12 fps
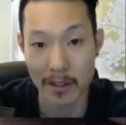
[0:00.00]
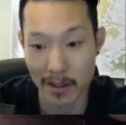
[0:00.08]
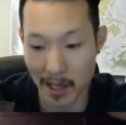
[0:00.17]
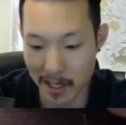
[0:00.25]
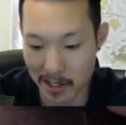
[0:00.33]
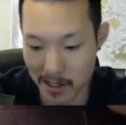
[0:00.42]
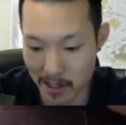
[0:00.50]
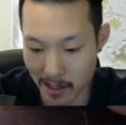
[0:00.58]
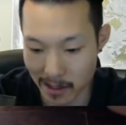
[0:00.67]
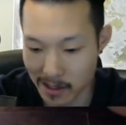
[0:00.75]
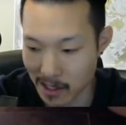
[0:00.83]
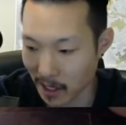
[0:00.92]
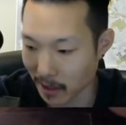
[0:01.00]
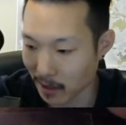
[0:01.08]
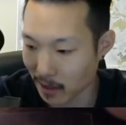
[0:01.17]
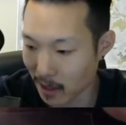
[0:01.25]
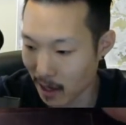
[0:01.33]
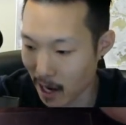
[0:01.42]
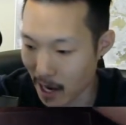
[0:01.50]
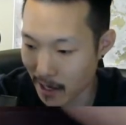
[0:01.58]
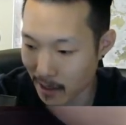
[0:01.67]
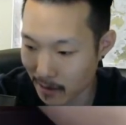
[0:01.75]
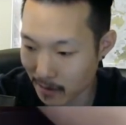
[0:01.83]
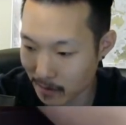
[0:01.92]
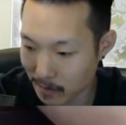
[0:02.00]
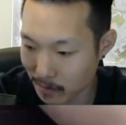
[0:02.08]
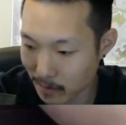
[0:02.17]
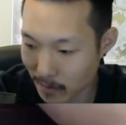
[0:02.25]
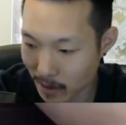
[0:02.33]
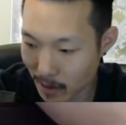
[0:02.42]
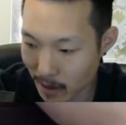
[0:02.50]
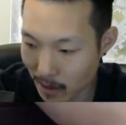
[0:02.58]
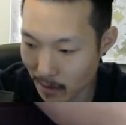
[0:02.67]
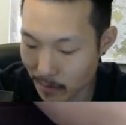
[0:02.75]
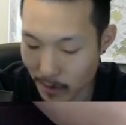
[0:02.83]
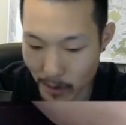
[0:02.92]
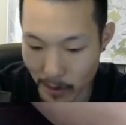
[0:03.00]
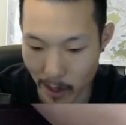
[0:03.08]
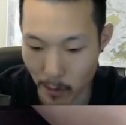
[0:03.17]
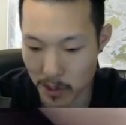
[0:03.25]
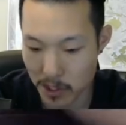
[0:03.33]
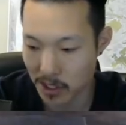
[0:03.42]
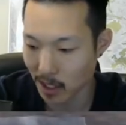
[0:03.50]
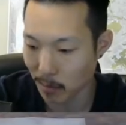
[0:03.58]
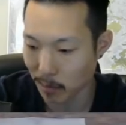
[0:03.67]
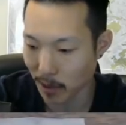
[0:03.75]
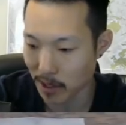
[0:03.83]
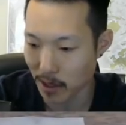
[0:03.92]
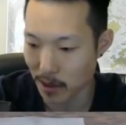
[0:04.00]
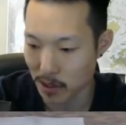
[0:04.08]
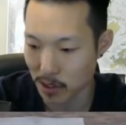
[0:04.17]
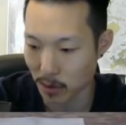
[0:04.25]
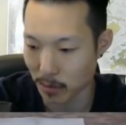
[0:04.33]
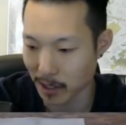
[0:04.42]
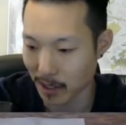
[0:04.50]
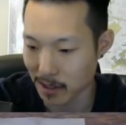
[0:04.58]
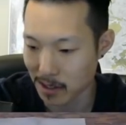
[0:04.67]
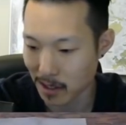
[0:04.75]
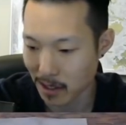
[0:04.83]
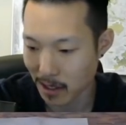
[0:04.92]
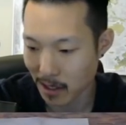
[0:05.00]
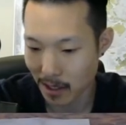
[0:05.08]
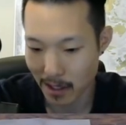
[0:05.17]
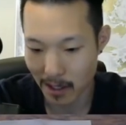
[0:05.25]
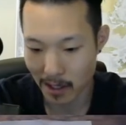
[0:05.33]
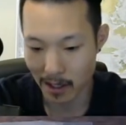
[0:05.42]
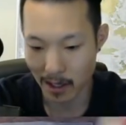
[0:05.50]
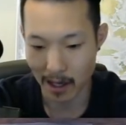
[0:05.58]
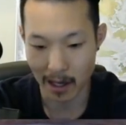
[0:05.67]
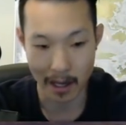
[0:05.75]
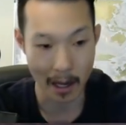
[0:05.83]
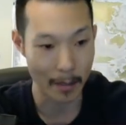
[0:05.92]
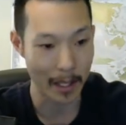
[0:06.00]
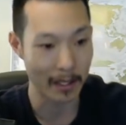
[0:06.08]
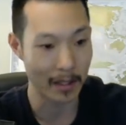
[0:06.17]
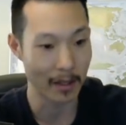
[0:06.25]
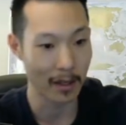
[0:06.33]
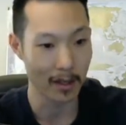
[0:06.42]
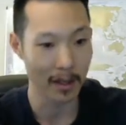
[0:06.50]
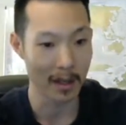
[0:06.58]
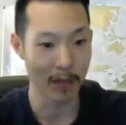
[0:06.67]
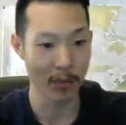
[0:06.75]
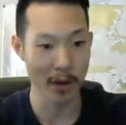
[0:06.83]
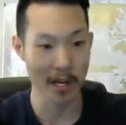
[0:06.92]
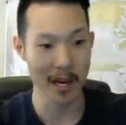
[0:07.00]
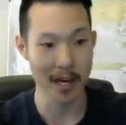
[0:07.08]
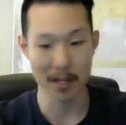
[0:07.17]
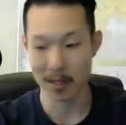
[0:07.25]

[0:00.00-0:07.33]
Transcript: That is insane. I, okay, we're just gonna play the other two because, I mean, if we get